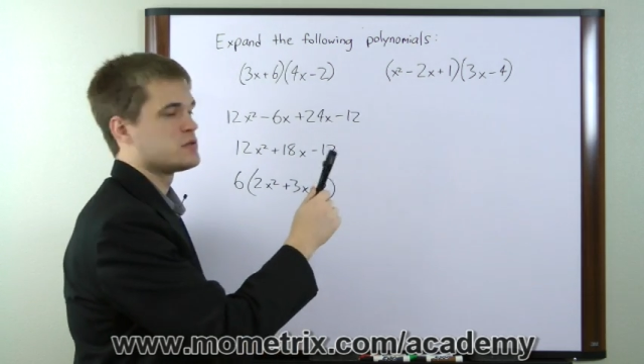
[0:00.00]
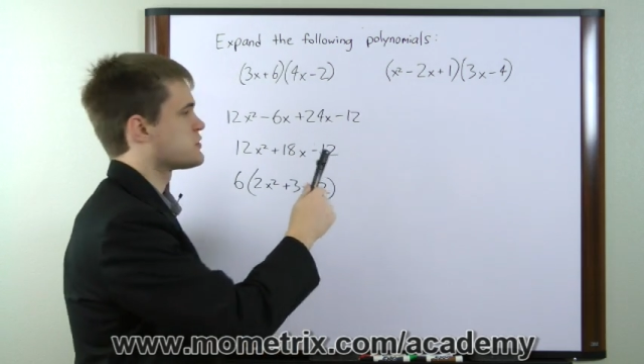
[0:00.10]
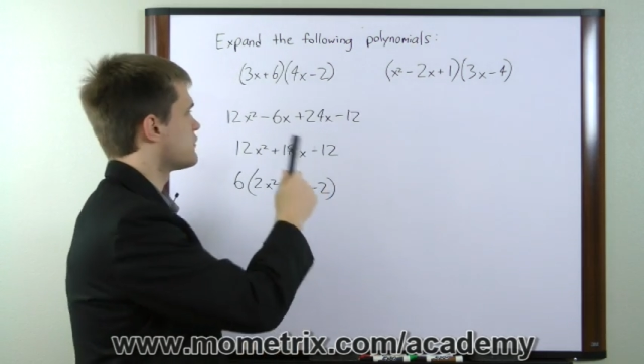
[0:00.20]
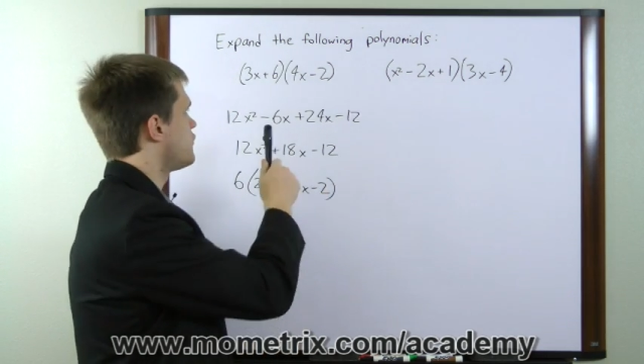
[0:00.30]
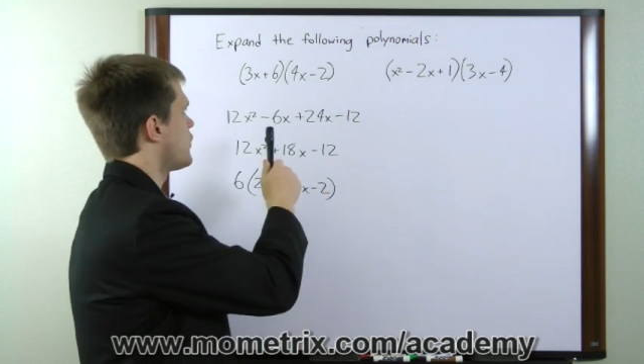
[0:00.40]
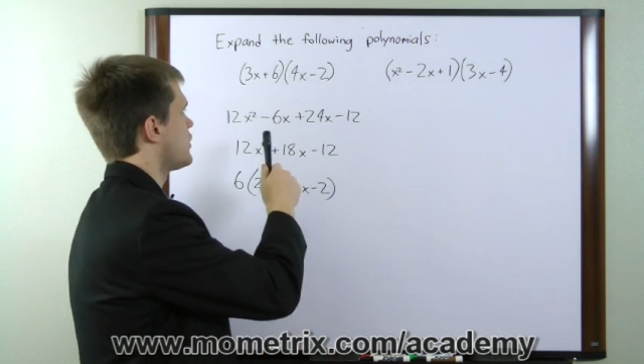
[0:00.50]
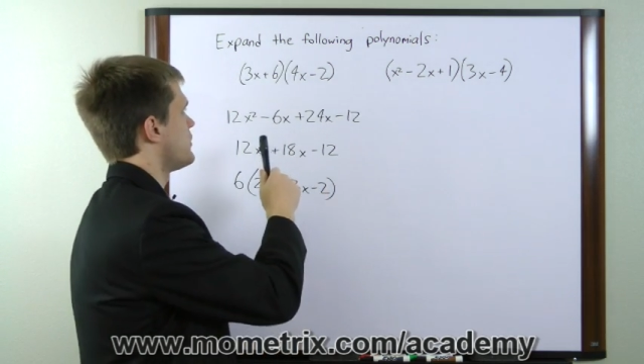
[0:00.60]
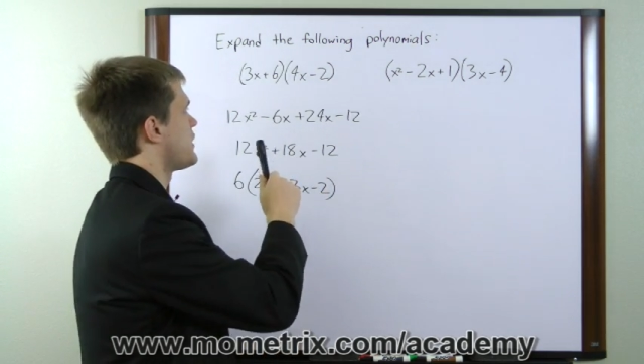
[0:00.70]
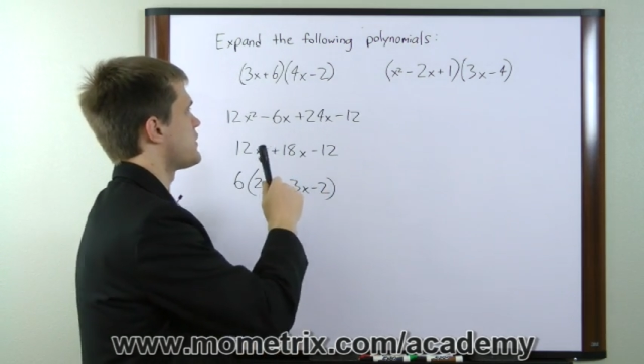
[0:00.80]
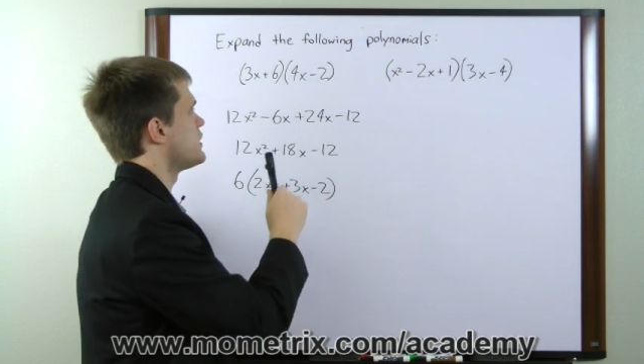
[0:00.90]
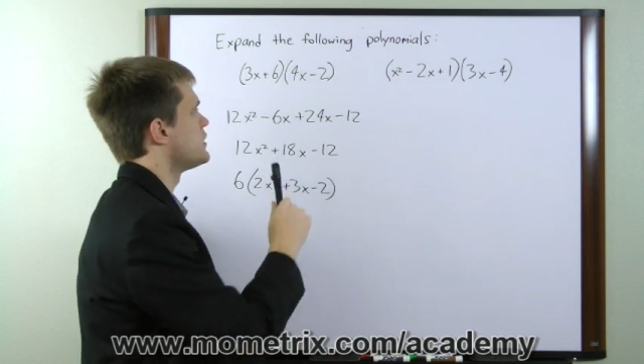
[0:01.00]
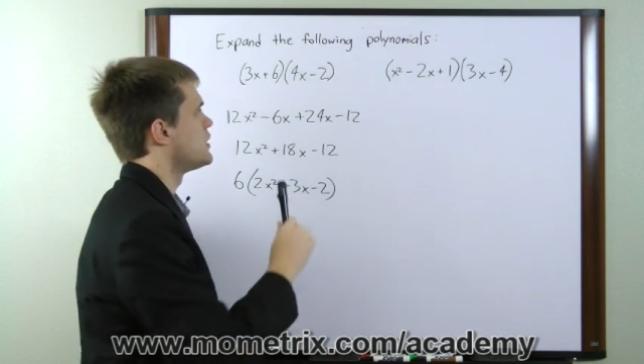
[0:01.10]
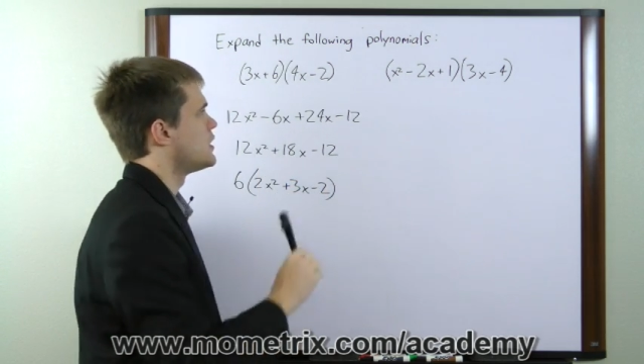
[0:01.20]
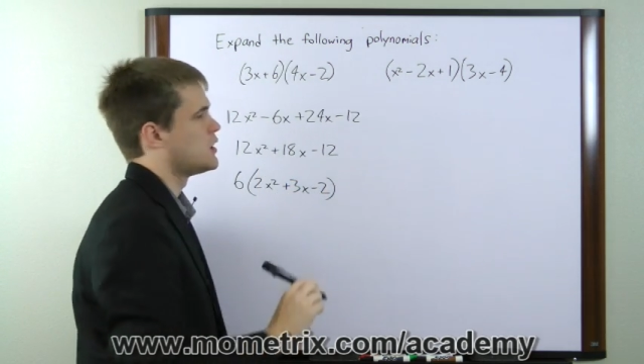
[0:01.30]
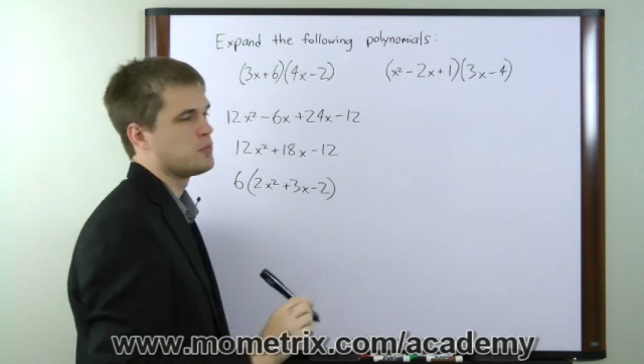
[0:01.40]
use the FOIL method,
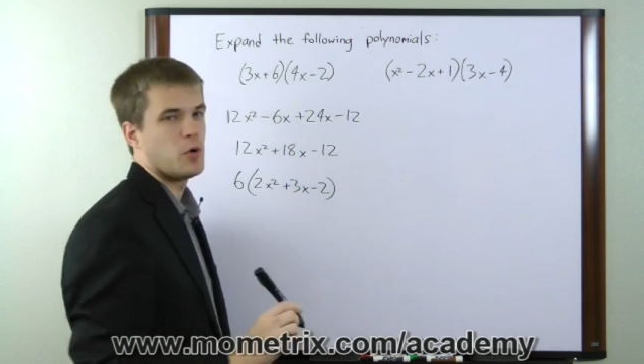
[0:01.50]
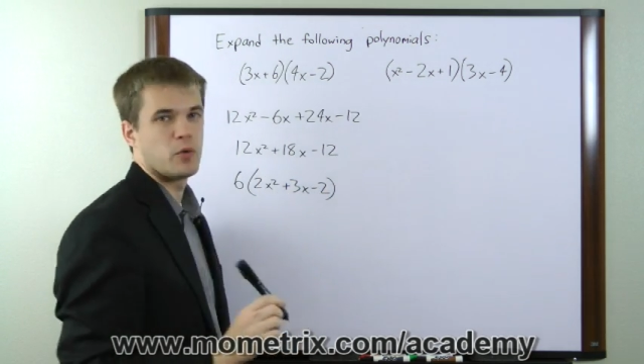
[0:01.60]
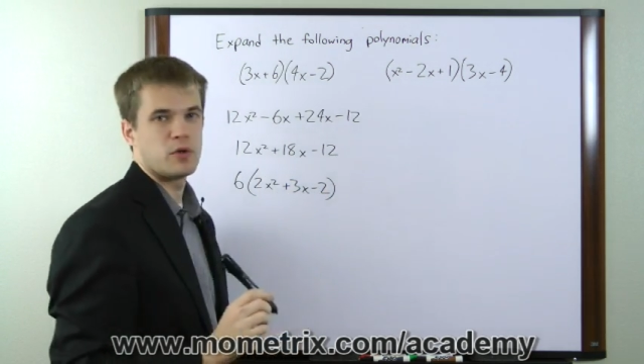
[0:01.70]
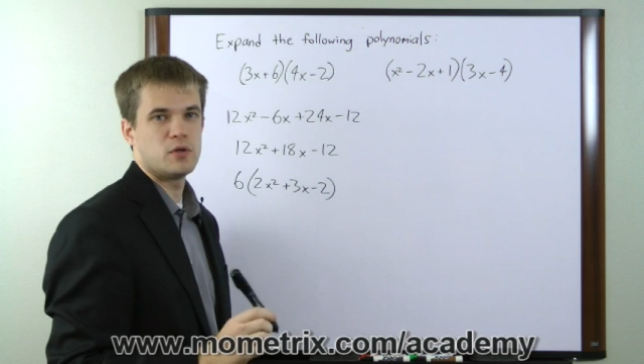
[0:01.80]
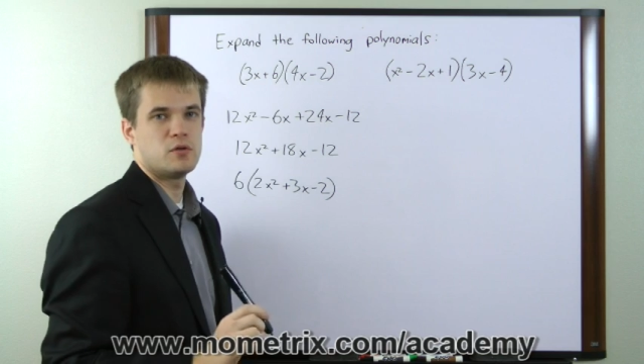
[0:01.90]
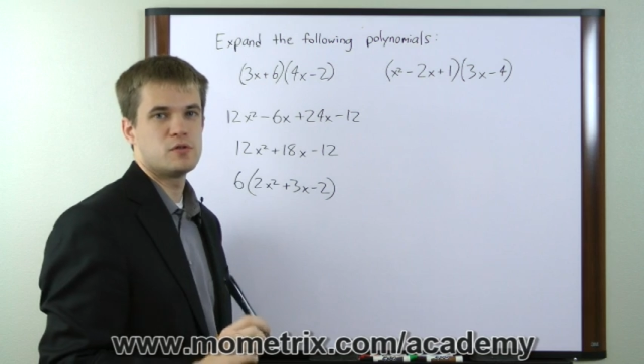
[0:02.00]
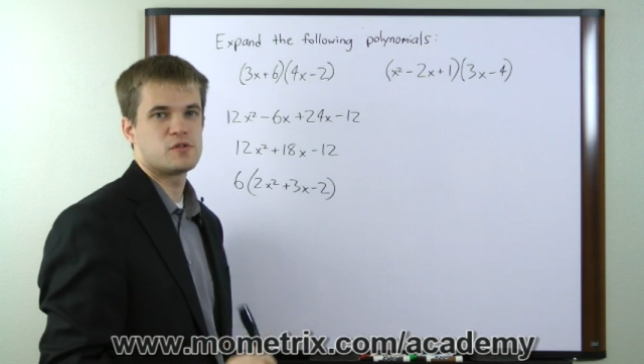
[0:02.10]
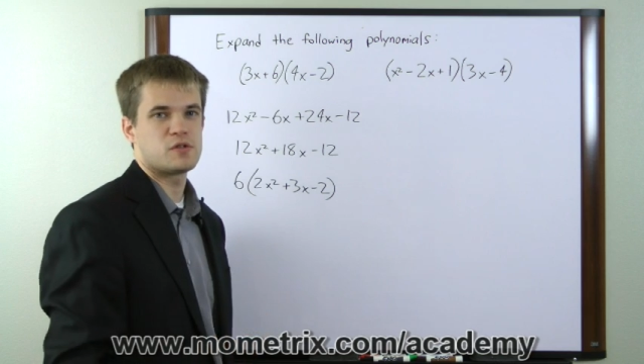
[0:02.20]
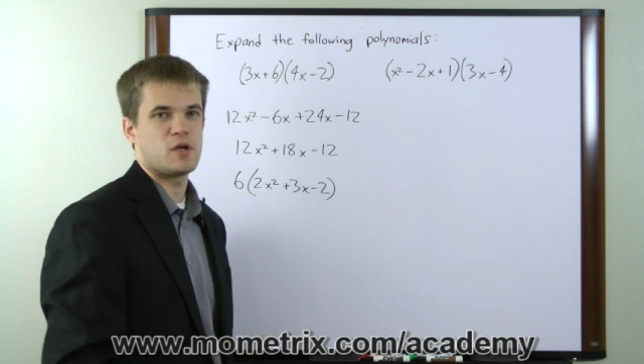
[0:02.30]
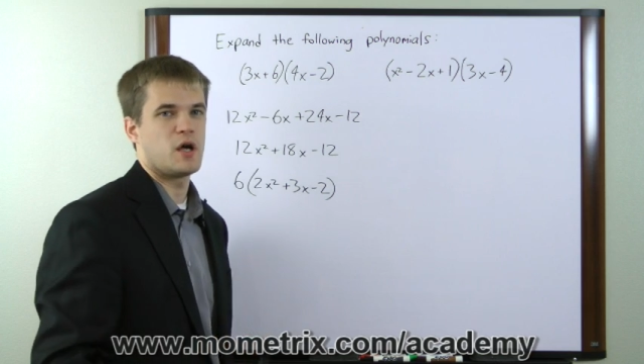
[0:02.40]
but we'll use